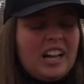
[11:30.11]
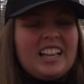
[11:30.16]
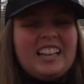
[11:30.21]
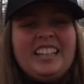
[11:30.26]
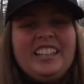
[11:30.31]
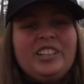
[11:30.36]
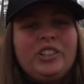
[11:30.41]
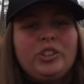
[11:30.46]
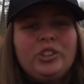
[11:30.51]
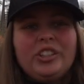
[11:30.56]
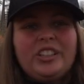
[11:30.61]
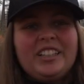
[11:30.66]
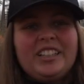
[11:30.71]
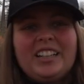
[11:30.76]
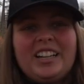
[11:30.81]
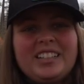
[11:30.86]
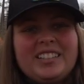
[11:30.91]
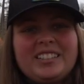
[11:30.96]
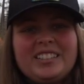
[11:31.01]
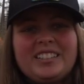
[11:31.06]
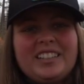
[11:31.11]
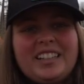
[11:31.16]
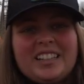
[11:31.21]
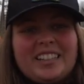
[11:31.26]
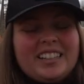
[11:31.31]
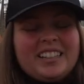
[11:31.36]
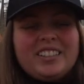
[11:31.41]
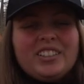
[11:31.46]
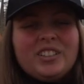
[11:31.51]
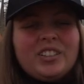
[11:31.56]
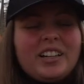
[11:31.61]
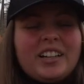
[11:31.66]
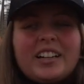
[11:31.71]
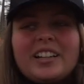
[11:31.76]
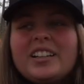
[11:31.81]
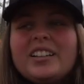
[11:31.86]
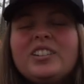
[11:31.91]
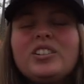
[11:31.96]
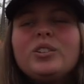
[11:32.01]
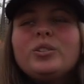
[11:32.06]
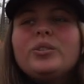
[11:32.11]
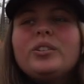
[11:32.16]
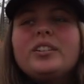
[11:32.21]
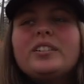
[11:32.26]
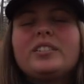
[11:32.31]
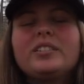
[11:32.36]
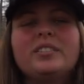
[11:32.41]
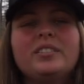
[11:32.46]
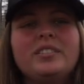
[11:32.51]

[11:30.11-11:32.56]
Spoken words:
Literally cannot, I couldn't do it.